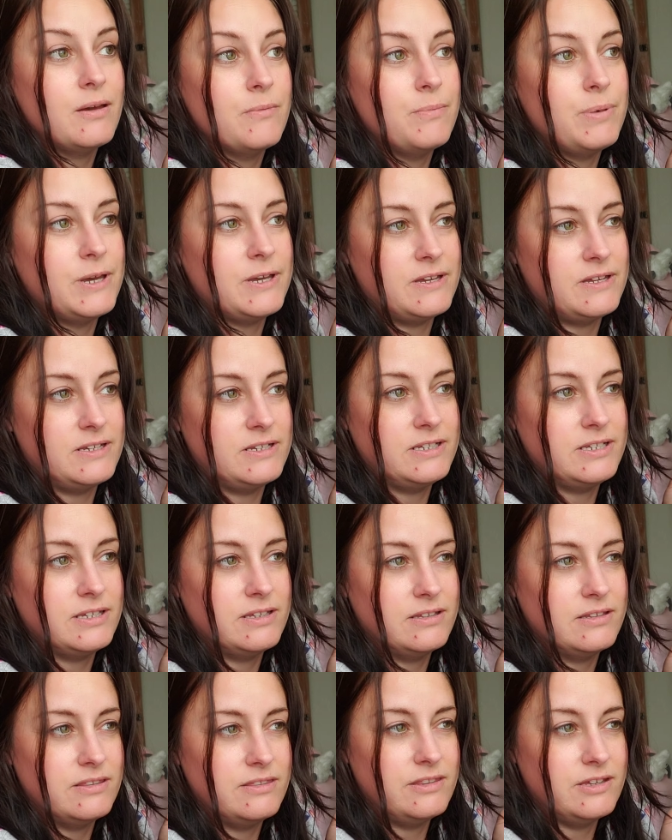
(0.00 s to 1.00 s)
But
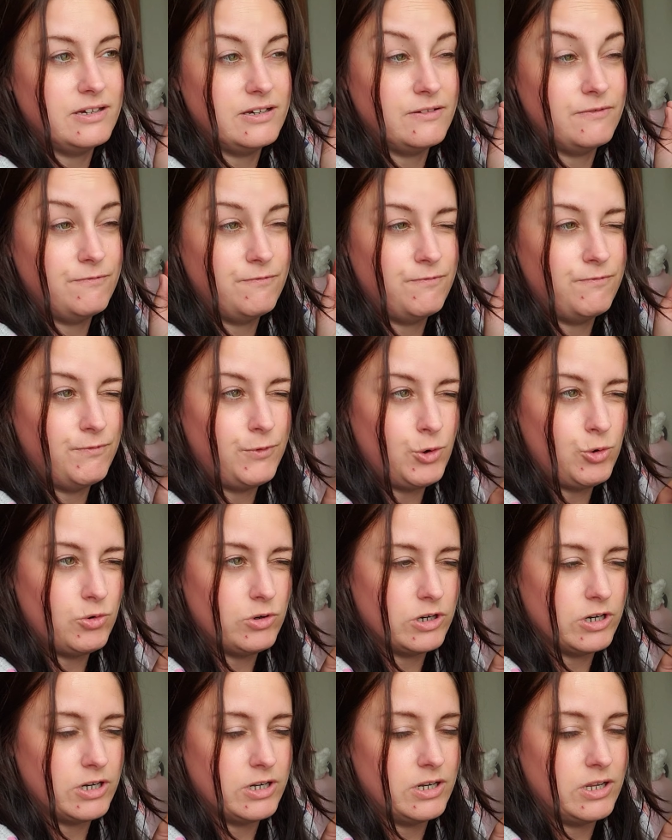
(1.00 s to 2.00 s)
the
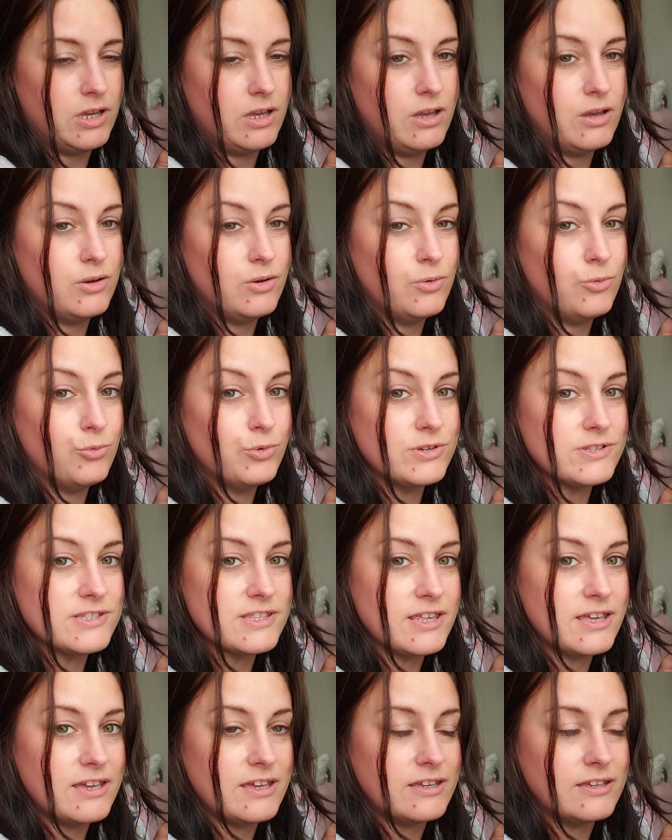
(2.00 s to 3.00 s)
Ford was
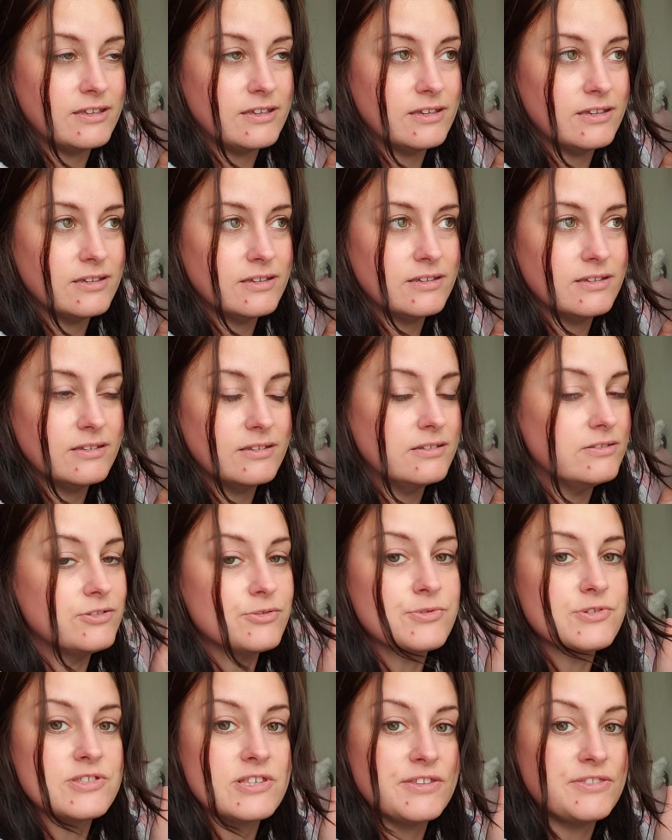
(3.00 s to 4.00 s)
like, there
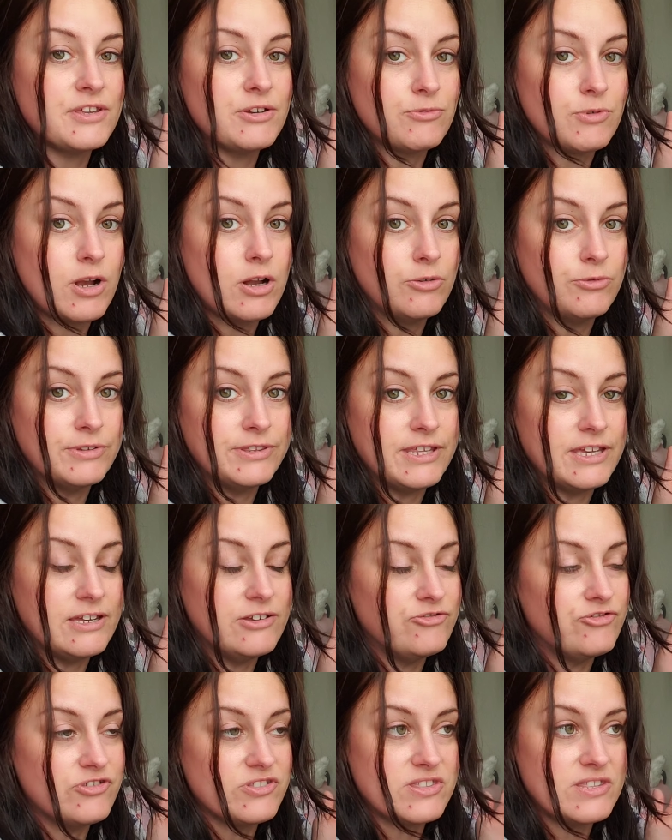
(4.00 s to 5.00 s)
was nothing wrong with it.
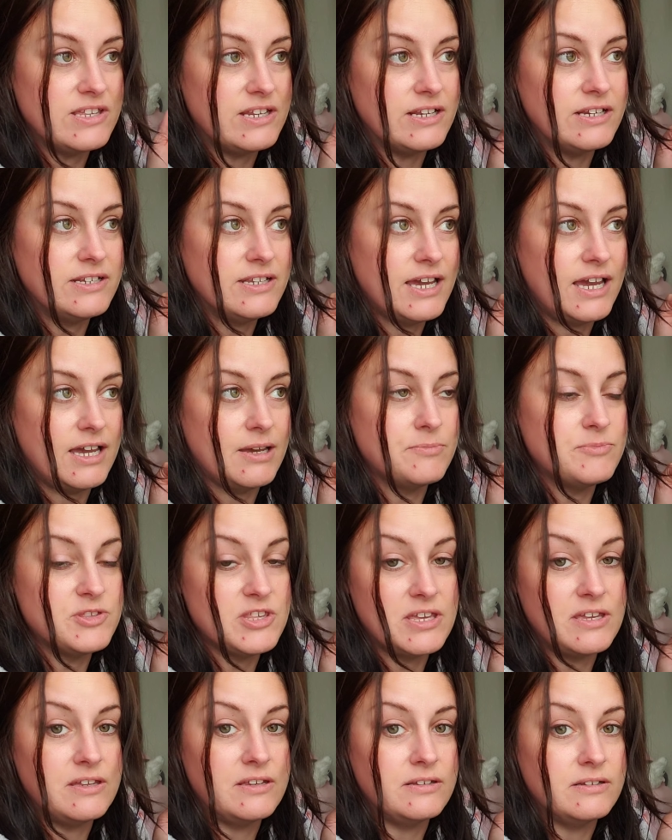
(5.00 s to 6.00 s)
It just needed tabs
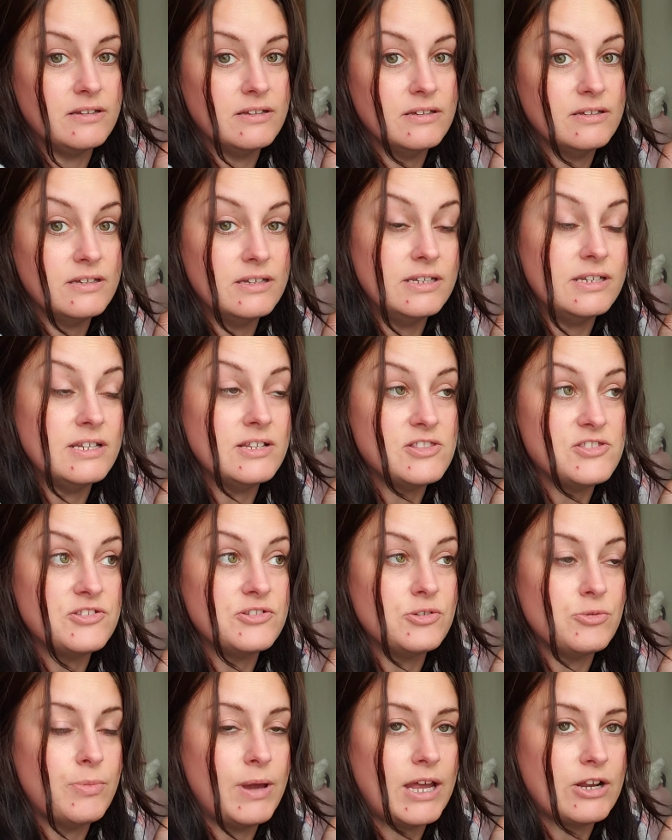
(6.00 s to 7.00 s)
and it needs a
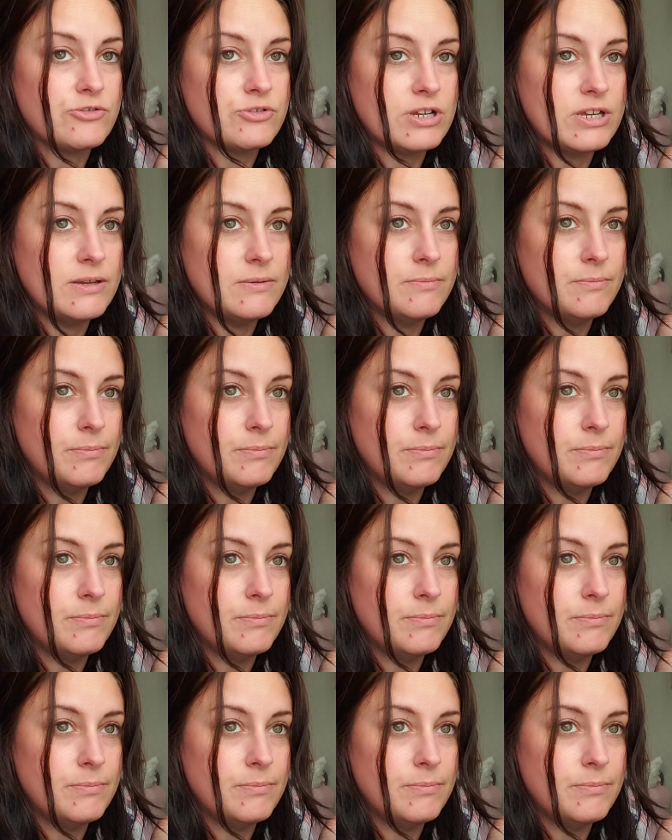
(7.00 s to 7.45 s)
new battery.